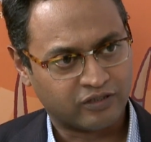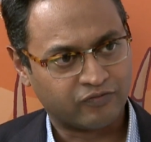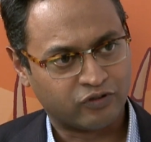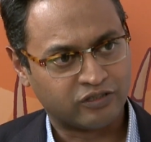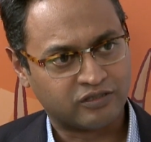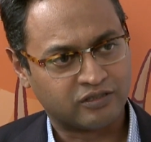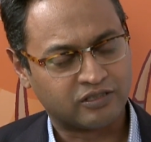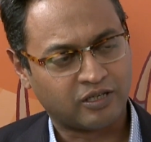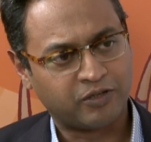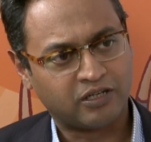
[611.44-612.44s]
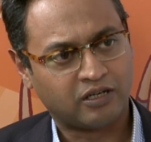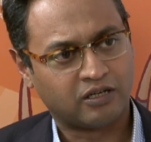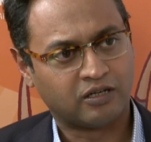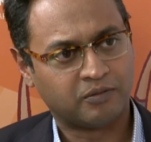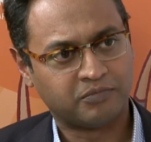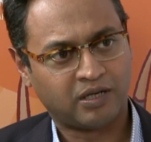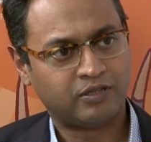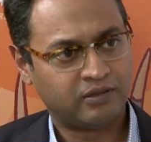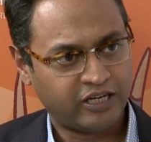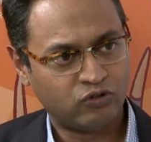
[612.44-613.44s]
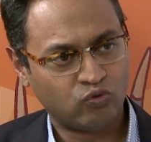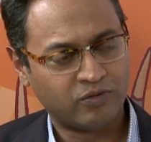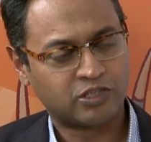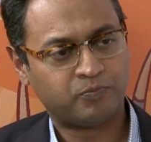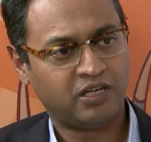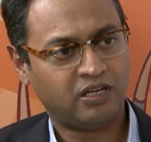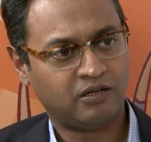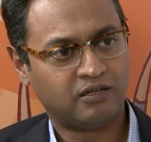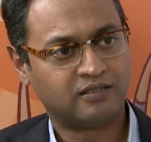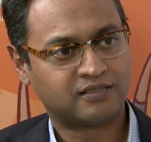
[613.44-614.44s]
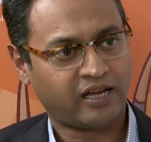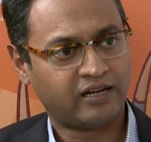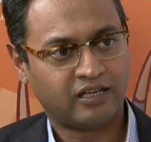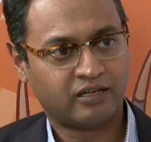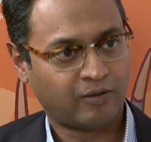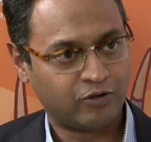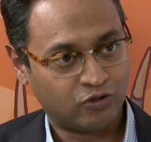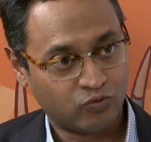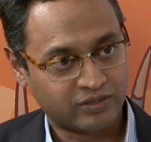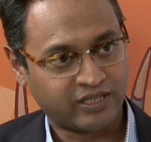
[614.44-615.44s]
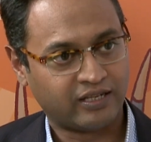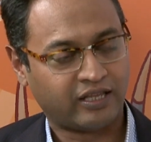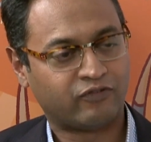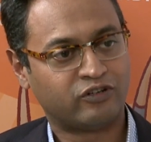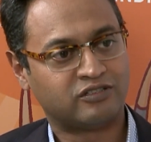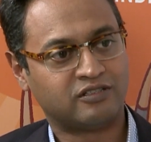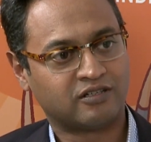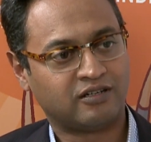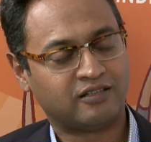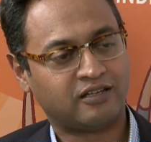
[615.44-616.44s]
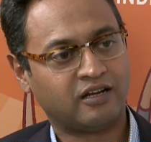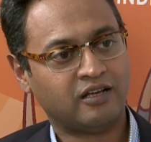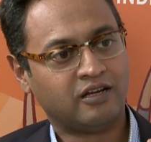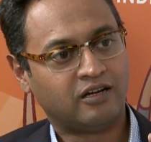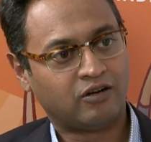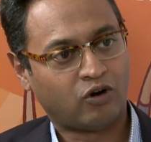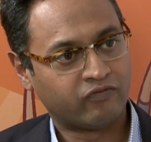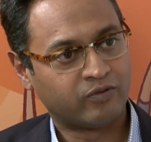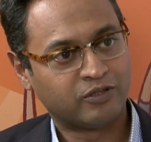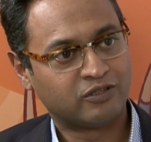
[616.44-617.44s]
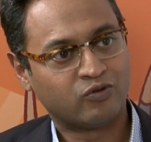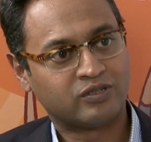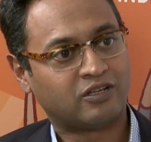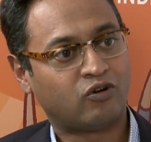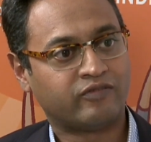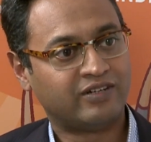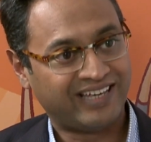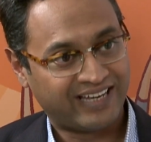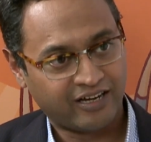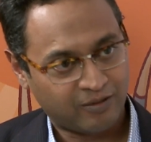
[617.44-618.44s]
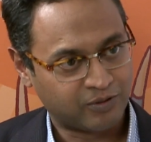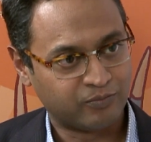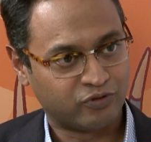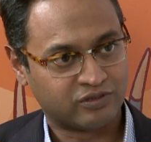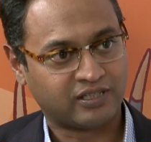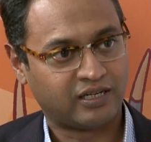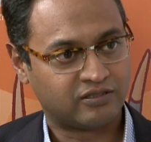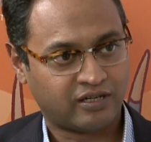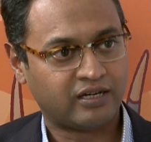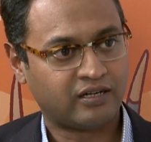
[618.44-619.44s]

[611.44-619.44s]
for instance? I mean, they too must be deciding. I mean, you were saying, like, for instance, earlier that a lot of women in the US are not even taking up computer science, right?